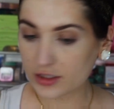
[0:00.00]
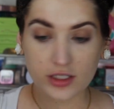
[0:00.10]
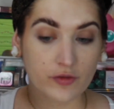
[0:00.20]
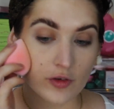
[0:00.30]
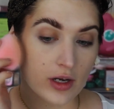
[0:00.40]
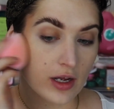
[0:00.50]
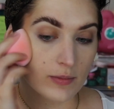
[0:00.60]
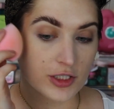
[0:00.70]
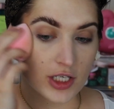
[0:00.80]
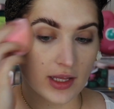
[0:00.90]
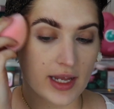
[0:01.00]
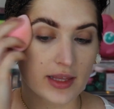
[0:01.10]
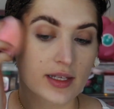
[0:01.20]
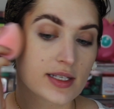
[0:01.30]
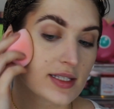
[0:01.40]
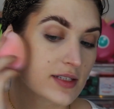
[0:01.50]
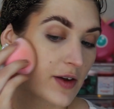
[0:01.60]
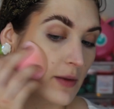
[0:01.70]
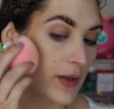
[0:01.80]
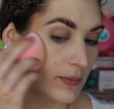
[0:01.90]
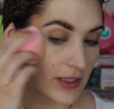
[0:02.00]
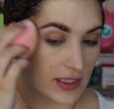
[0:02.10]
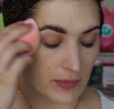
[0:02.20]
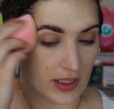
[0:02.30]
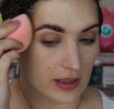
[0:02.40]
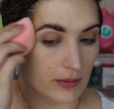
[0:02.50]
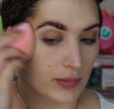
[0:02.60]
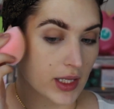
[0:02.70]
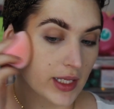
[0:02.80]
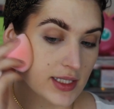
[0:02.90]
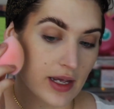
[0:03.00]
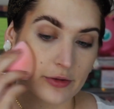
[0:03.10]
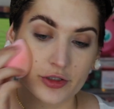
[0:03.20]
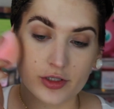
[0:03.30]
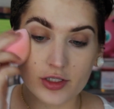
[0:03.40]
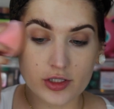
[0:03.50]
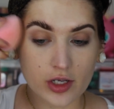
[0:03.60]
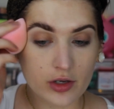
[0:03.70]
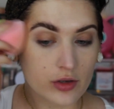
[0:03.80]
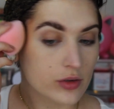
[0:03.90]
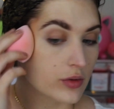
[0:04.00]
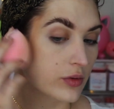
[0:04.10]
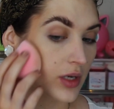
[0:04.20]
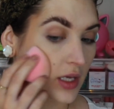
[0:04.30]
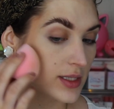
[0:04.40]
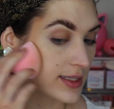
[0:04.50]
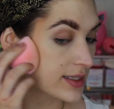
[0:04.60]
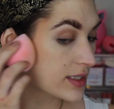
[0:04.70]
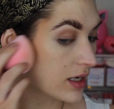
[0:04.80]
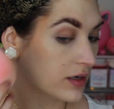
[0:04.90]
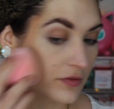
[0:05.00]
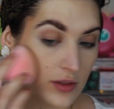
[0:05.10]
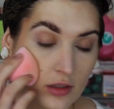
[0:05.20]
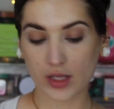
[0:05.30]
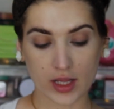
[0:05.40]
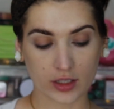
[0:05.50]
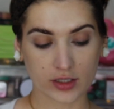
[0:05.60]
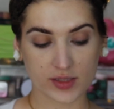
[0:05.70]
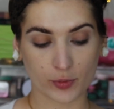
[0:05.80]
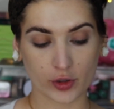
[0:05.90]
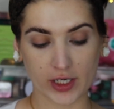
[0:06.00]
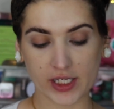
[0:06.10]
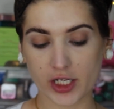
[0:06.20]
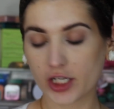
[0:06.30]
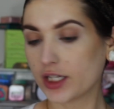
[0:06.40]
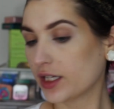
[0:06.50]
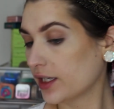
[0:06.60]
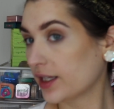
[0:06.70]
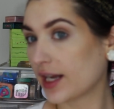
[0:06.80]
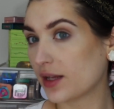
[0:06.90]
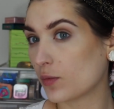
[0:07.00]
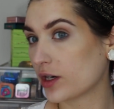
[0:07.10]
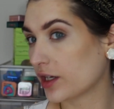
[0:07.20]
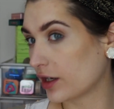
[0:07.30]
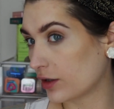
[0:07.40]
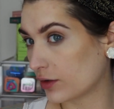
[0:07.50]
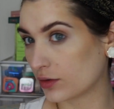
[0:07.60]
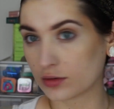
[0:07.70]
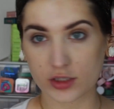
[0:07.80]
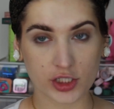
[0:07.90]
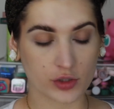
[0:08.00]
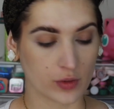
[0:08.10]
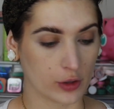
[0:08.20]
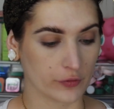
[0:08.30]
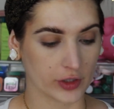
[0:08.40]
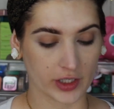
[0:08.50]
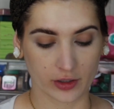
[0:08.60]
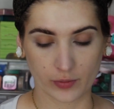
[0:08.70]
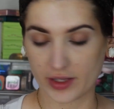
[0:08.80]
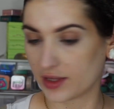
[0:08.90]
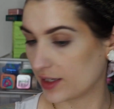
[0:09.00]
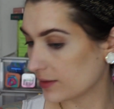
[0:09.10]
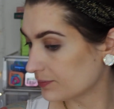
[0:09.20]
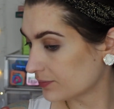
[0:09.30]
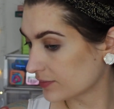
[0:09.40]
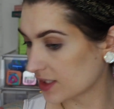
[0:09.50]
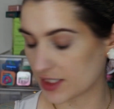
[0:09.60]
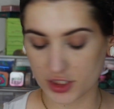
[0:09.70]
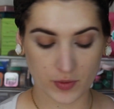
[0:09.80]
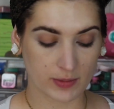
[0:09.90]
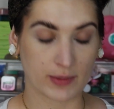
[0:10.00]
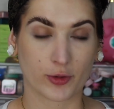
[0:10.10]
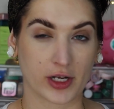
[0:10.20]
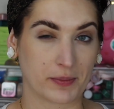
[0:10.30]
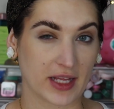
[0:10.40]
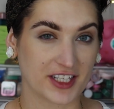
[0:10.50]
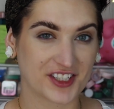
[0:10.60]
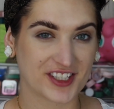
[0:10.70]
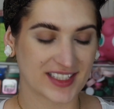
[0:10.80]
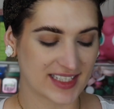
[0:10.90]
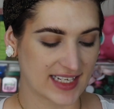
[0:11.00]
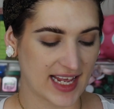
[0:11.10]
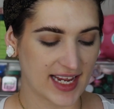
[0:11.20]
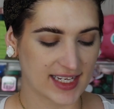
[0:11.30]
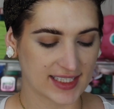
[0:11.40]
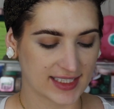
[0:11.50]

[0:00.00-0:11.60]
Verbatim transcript: actually forgot how much I like this. It's very pigmented, but it blends out just so nice and soft. That looks pretty good. I didn't want to go too overkill with it because I do want to be pretty blushed today.